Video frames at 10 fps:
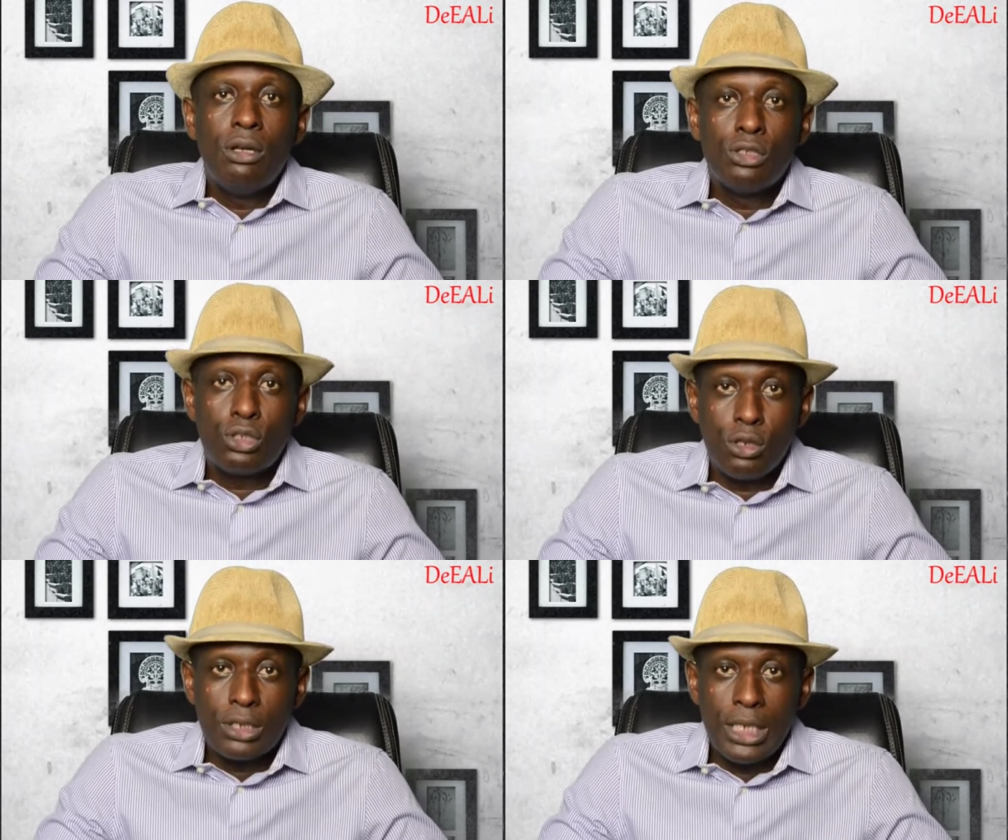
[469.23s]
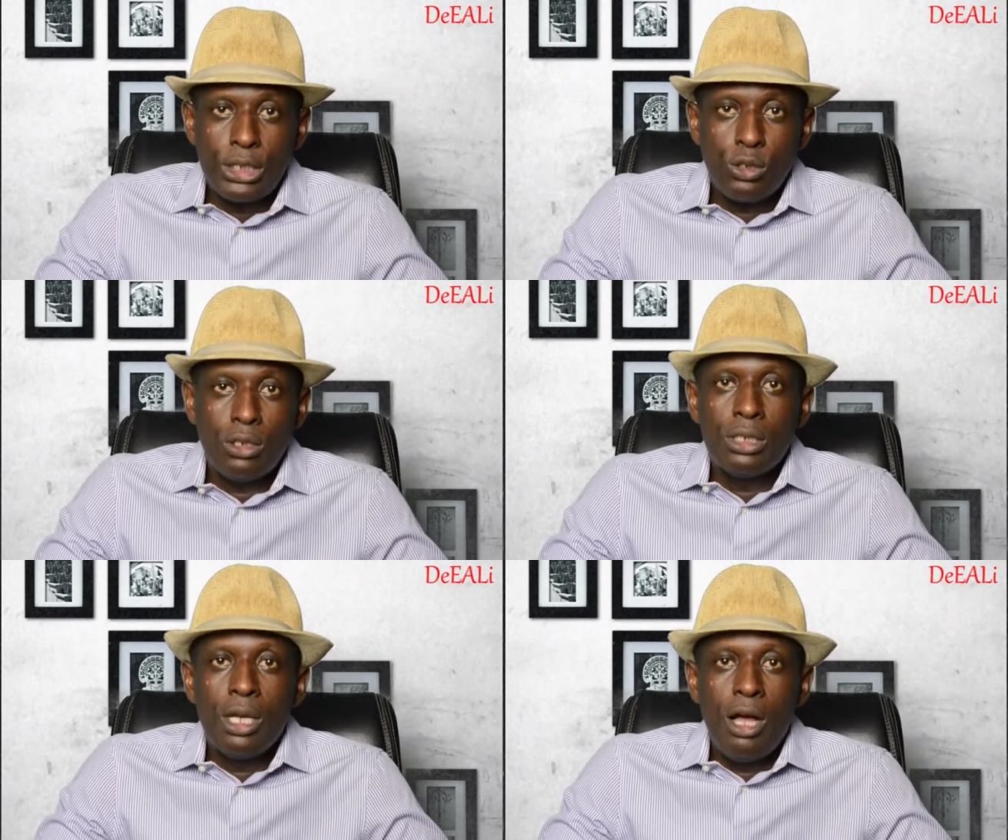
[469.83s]

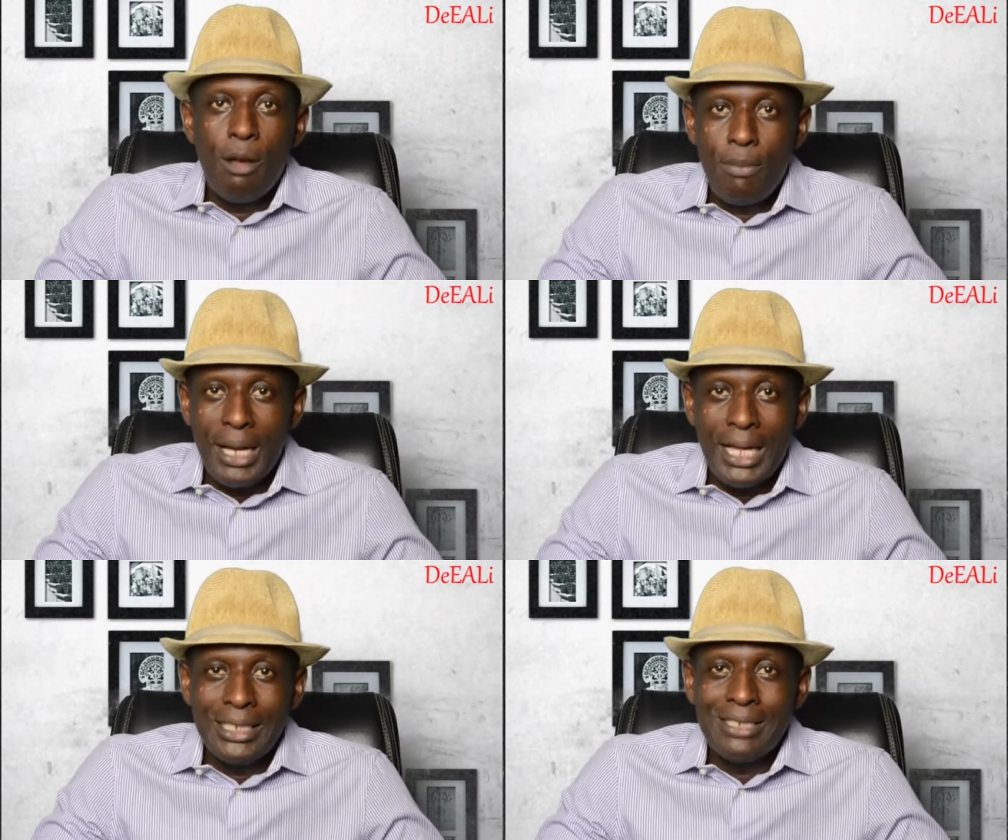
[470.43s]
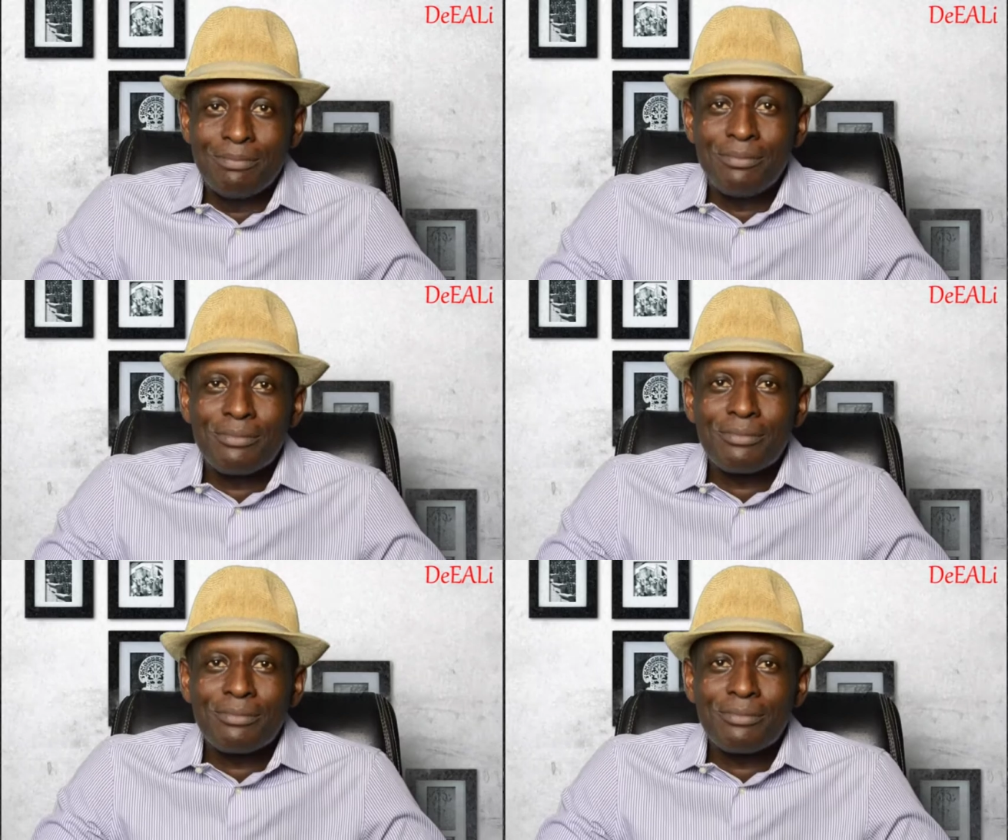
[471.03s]
succession planning.